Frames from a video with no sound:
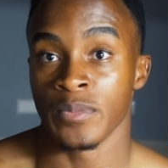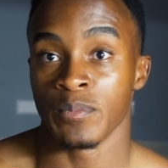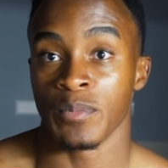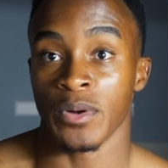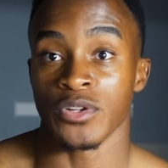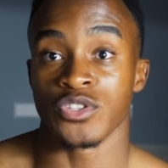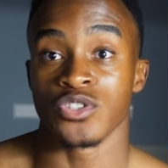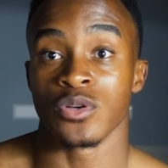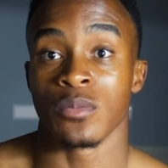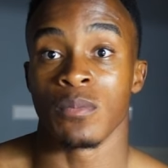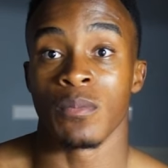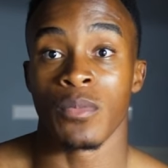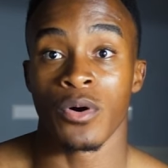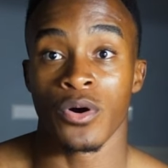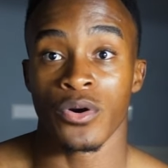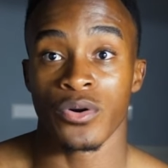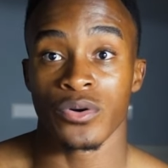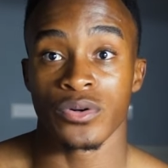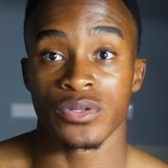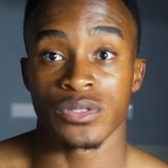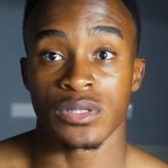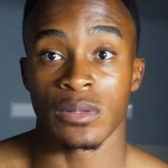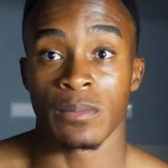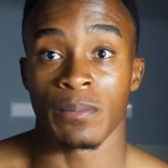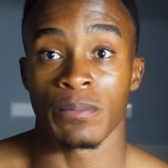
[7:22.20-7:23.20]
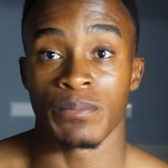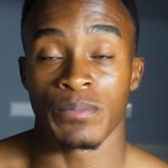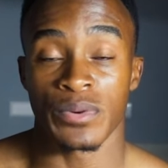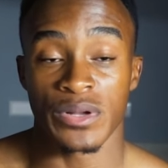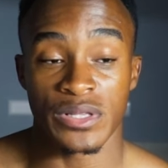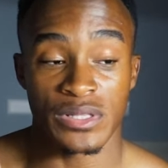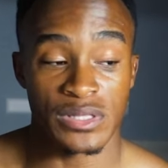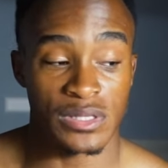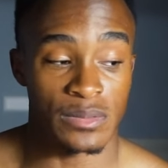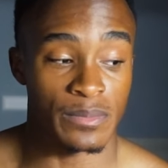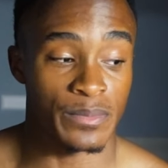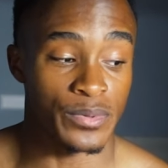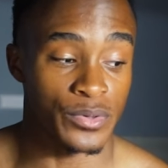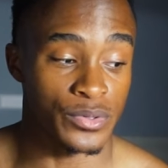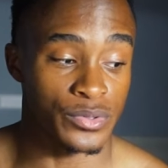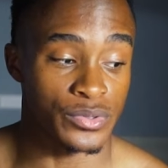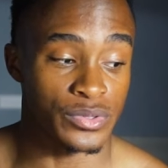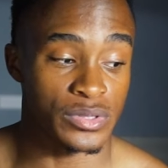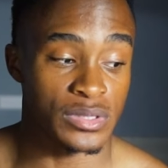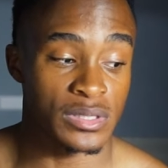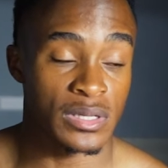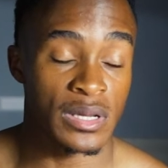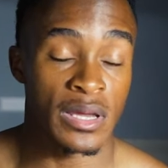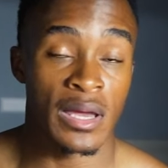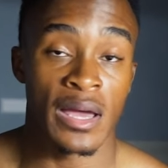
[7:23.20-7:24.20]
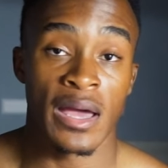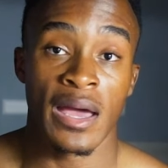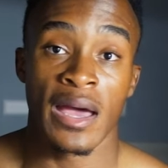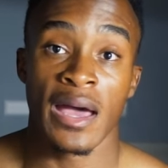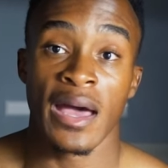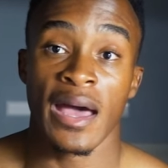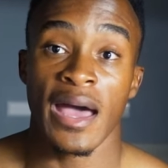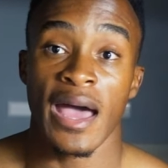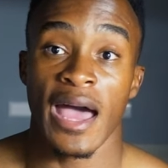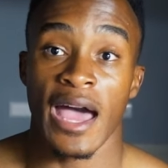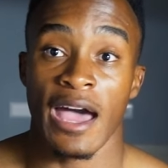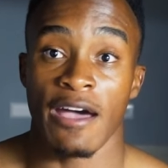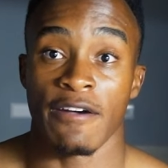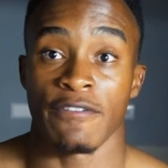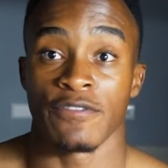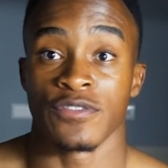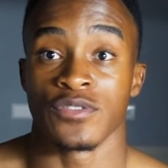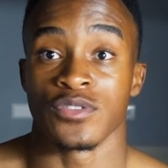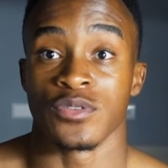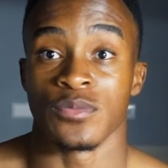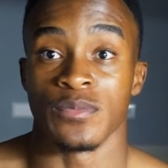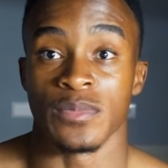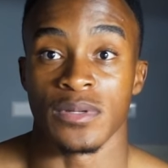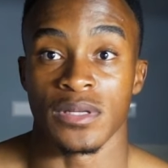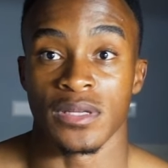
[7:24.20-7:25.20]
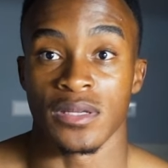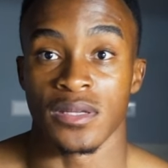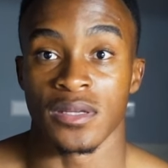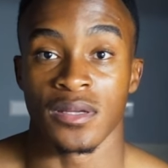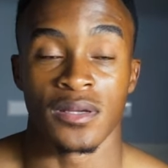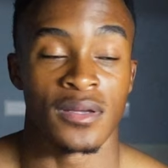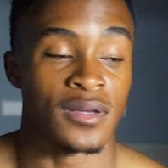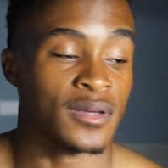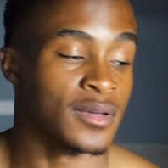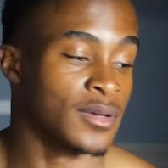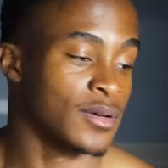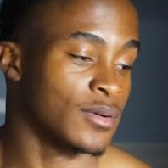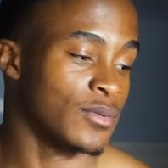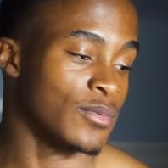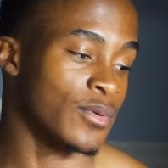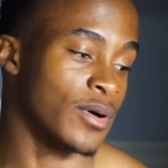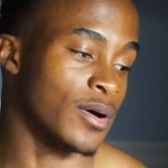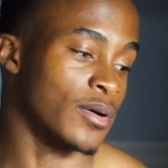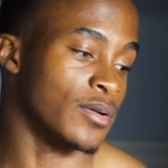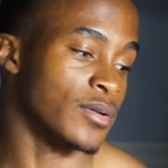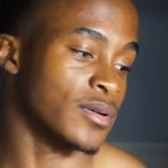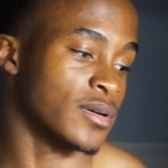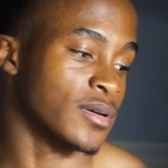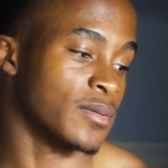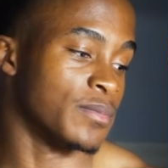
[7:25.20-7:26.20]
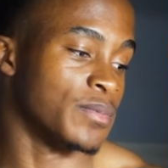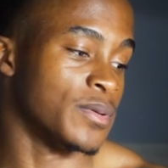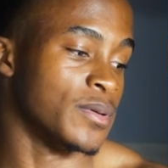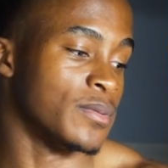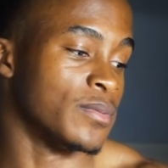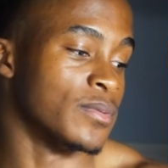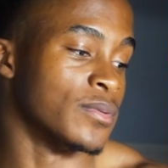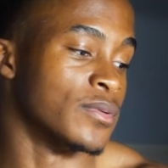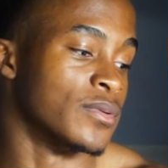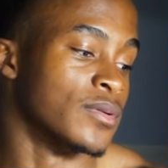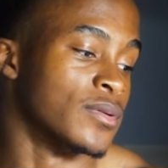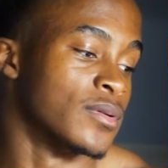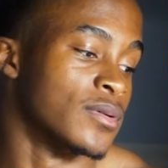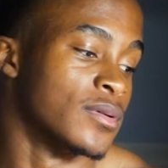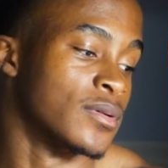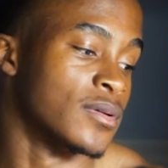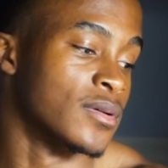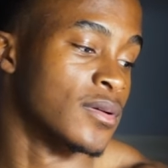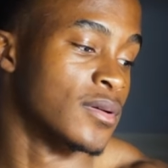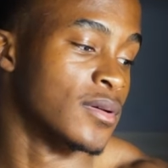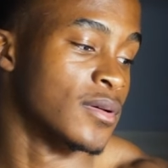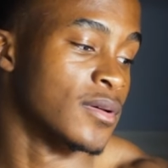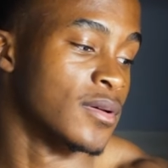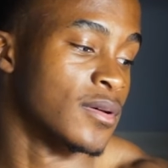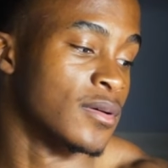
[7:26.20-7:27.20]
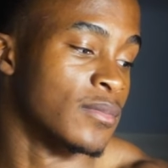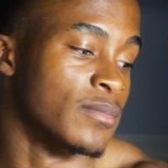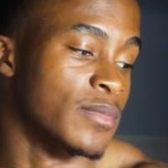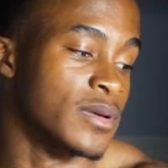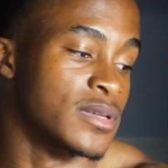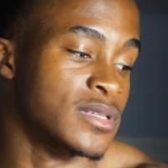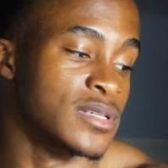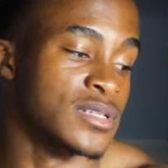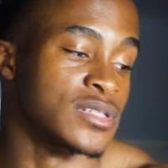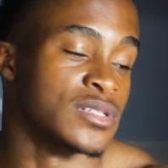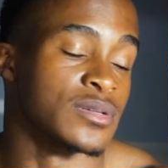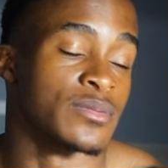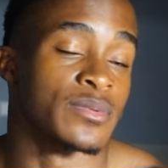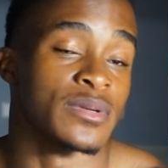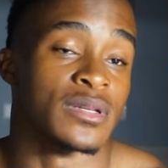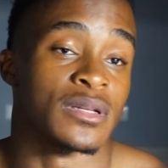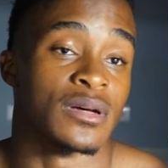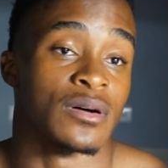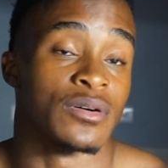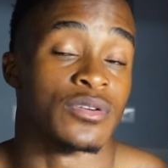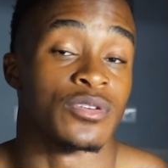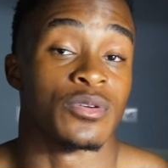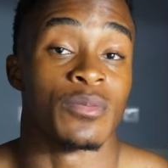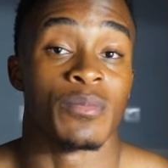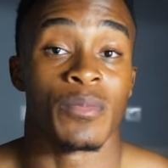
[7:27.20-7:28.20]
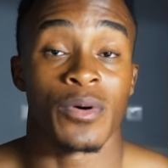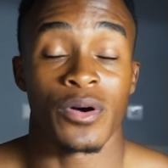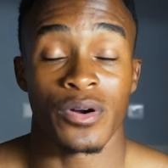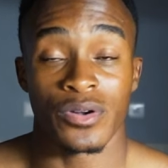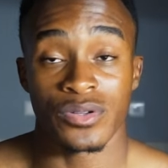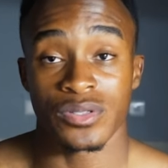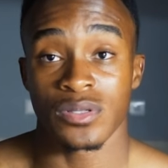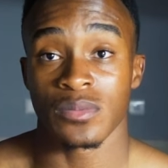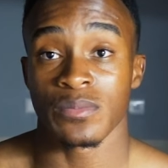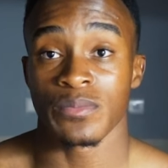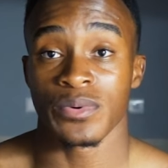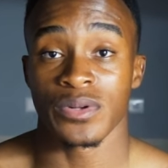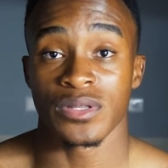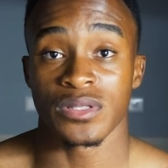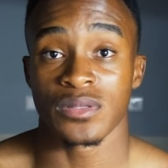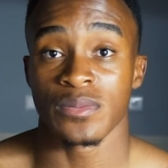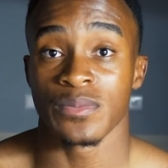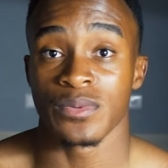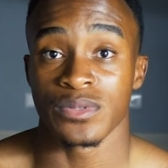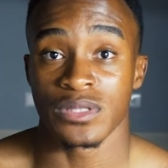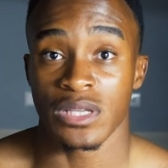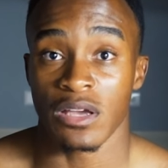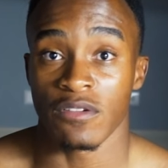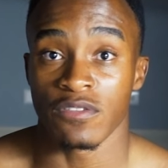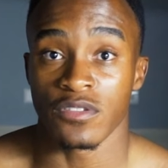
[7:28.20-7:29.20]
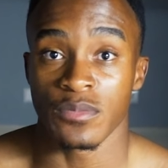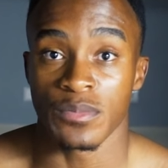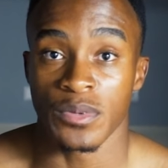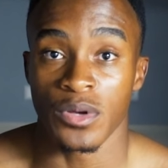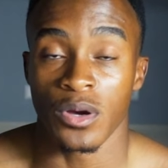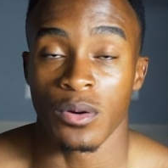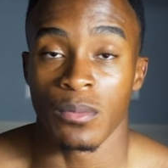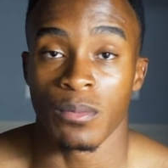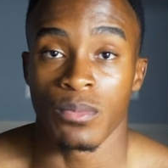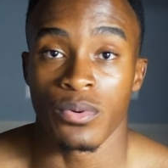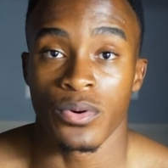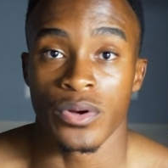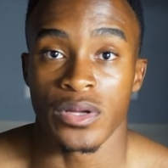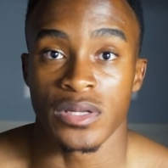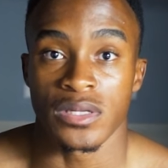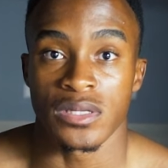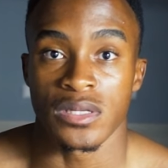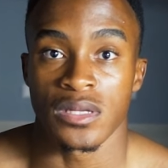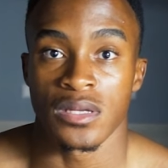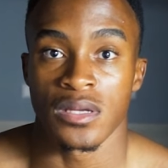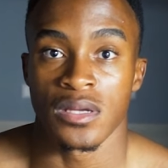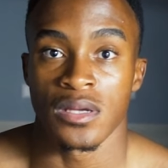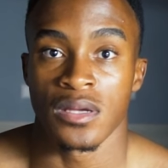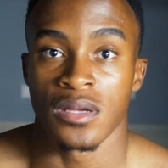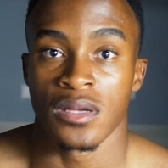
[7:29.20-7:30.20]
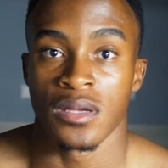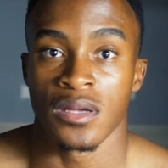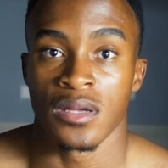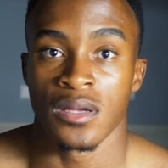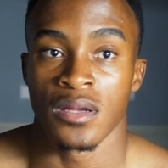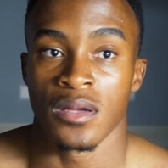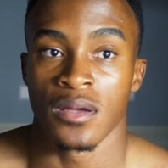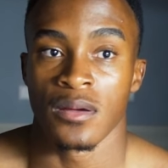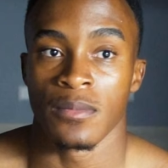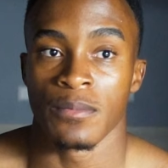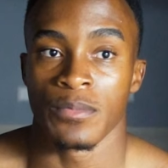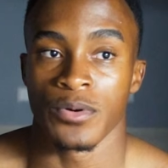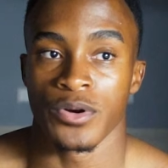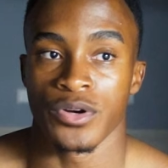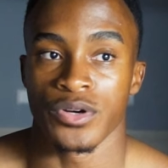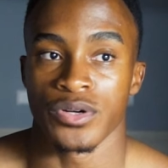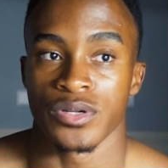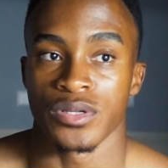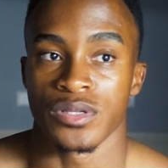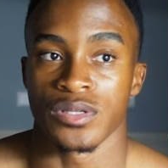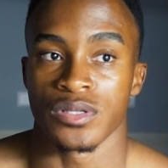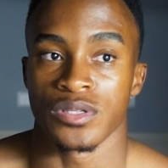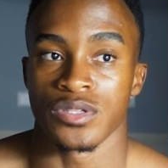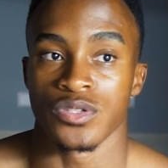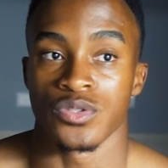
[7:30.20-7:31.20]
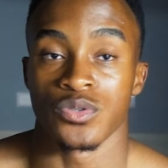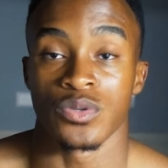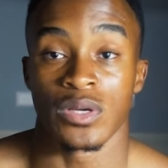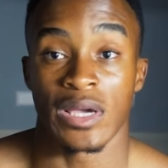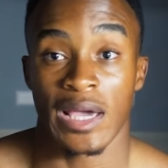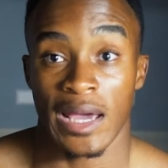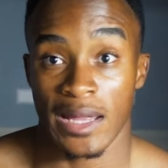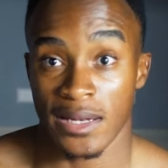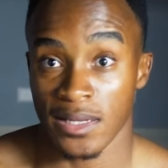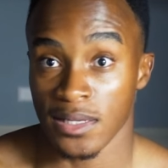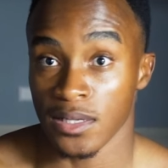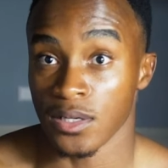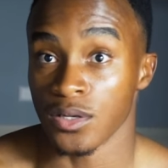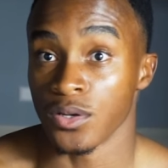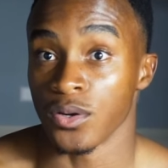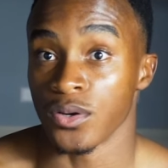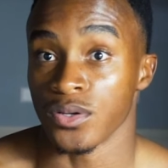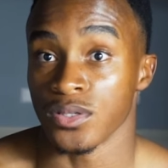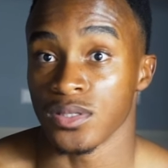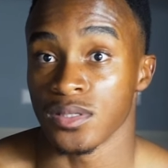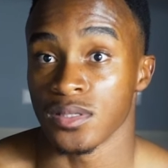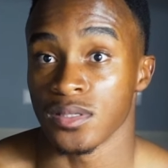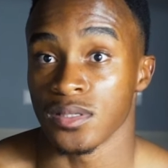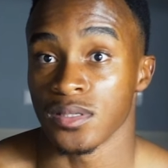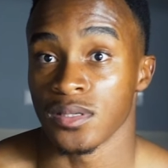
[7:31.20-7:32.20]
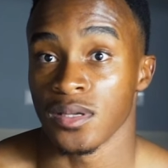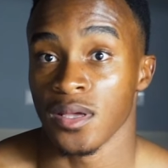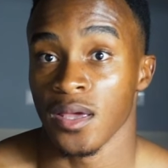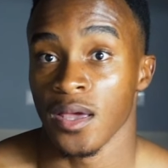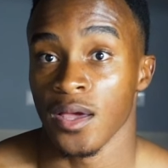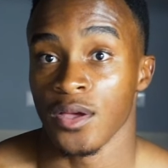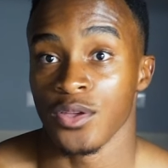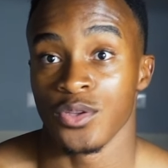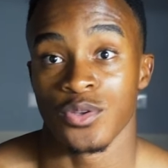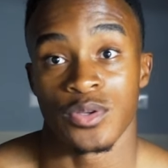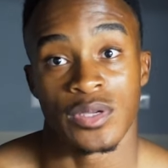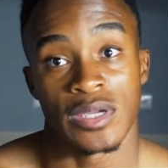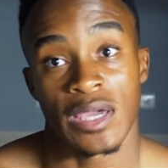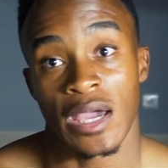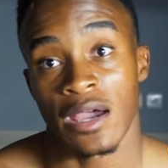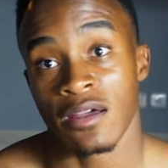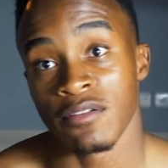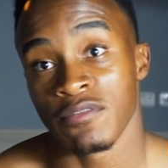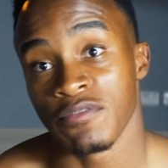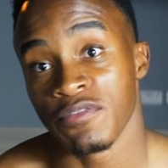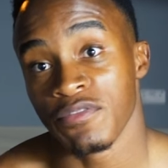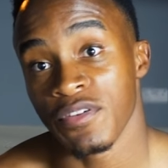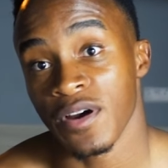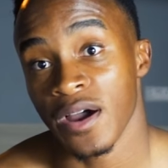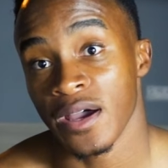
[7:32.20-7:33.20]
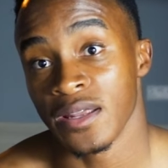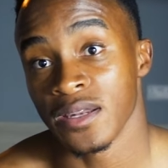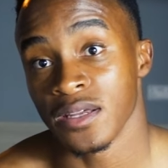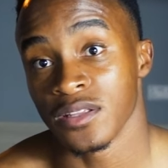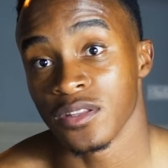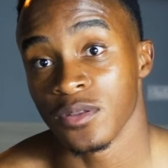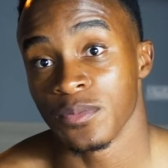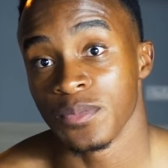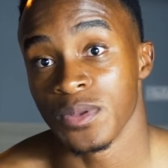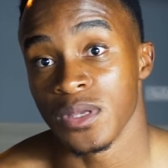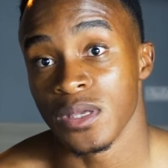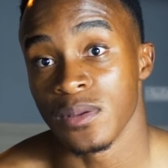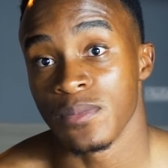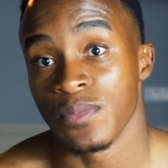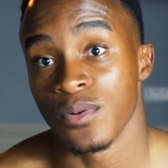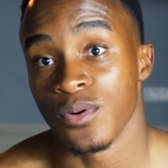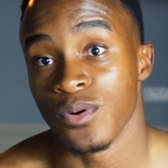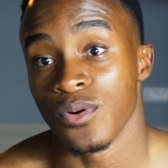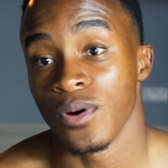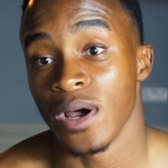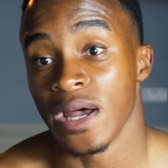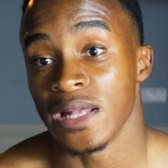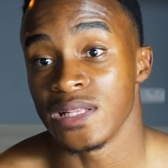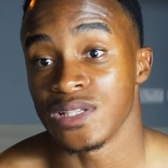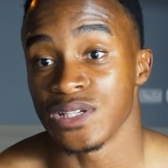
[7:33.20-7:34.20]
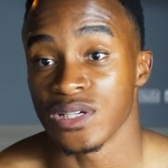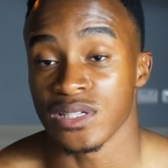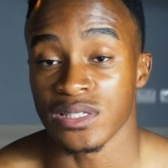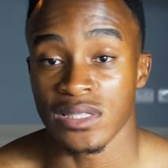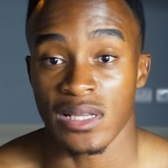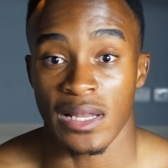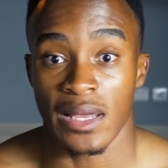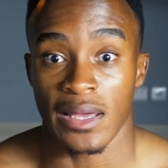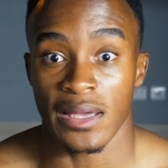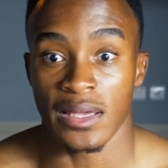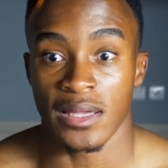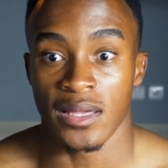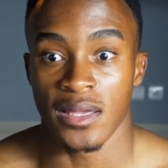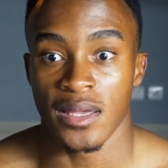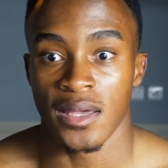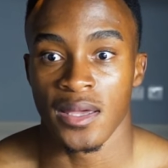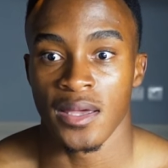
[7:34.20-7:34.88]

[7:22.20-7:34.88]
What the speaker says: But your morals and principles have to be... Wow, look at people messaging me now. Your morals and principles have to be on point, because you can get lost. You can find other people and just, like,